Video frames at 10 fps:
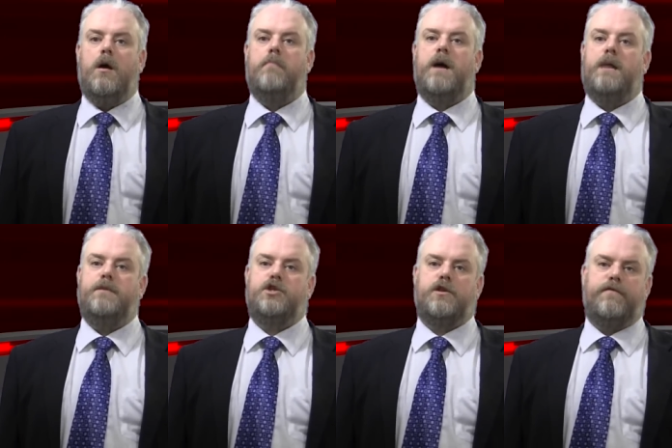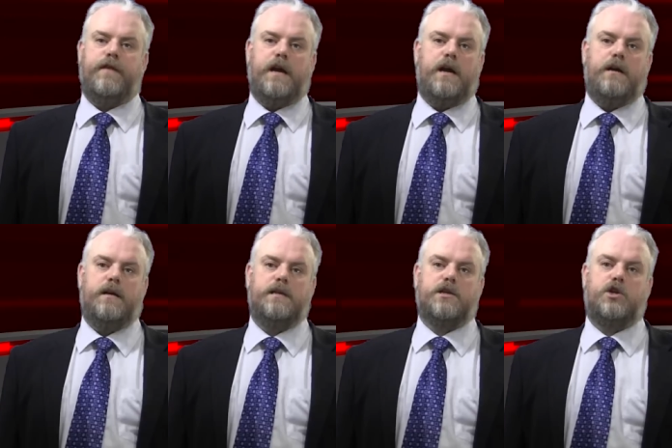Mohammed Shafia
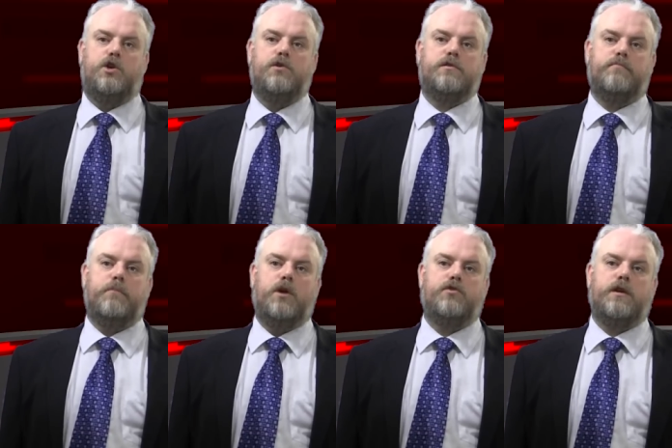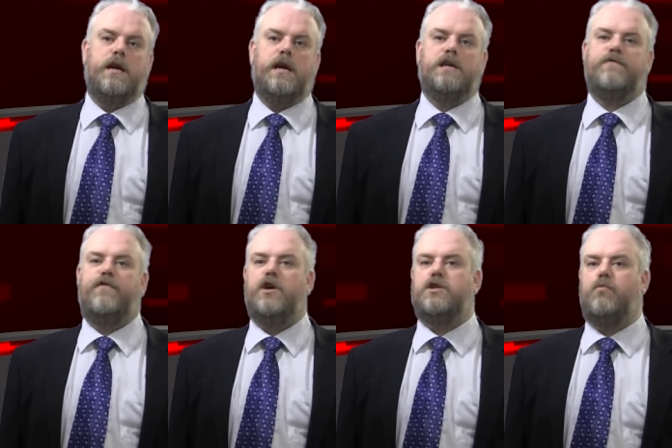is accused of murdering his
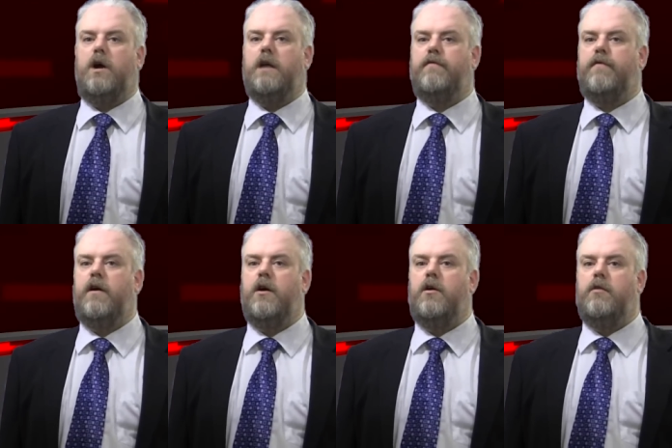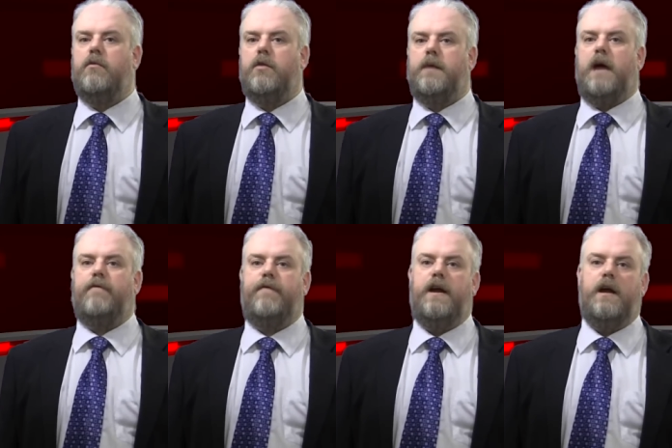first wife, Roma
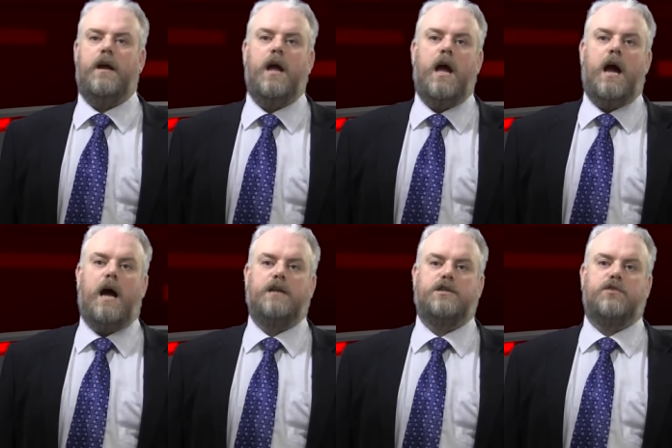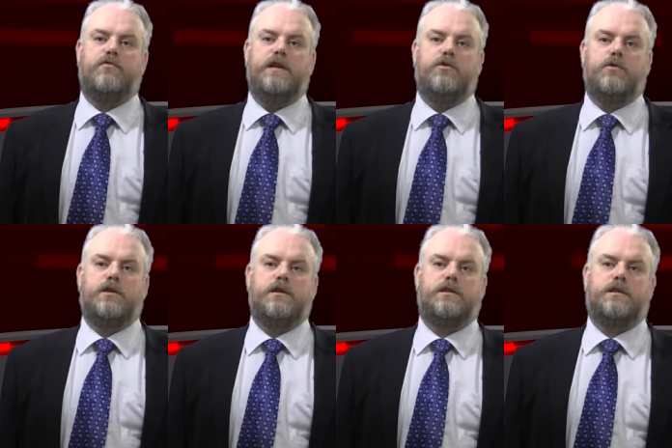Afia, and his three
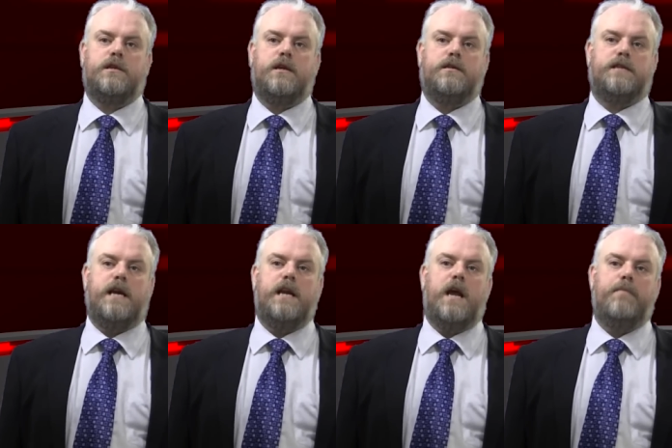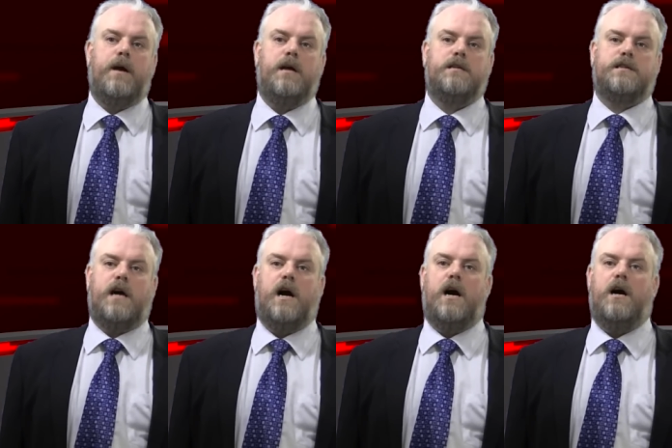daughters, Zainab,
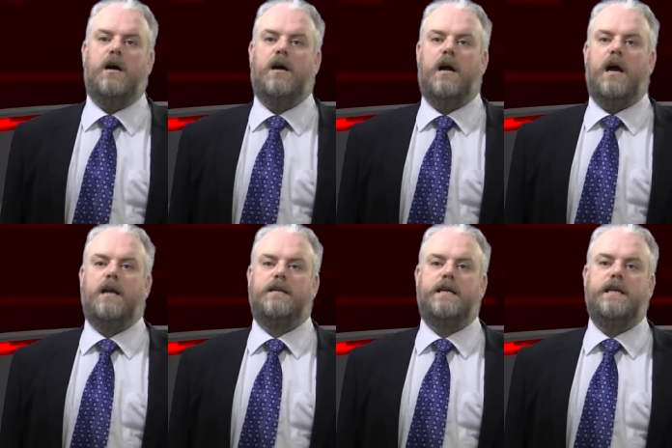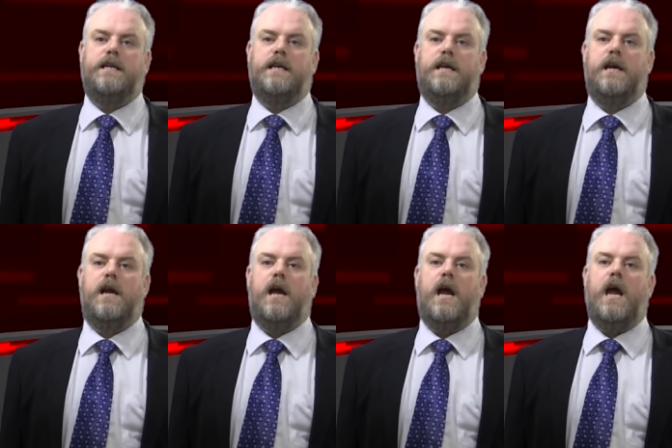Zahra, and Giti,
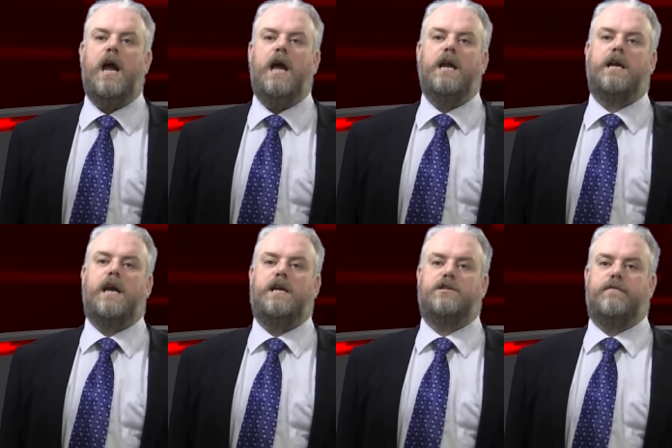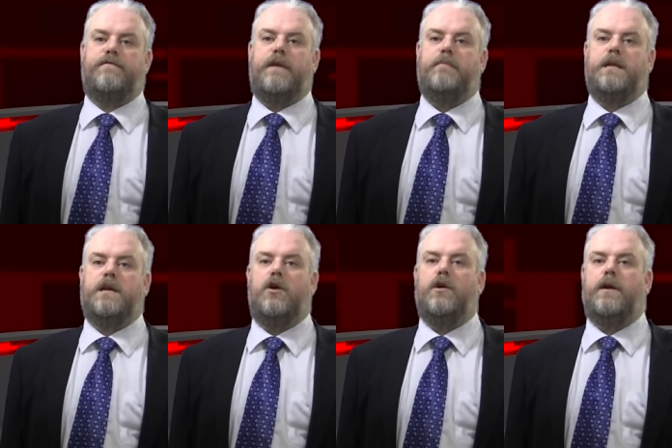in a case of
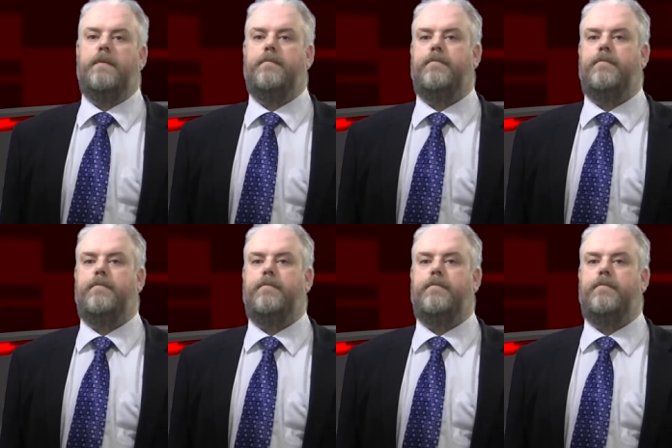family honour.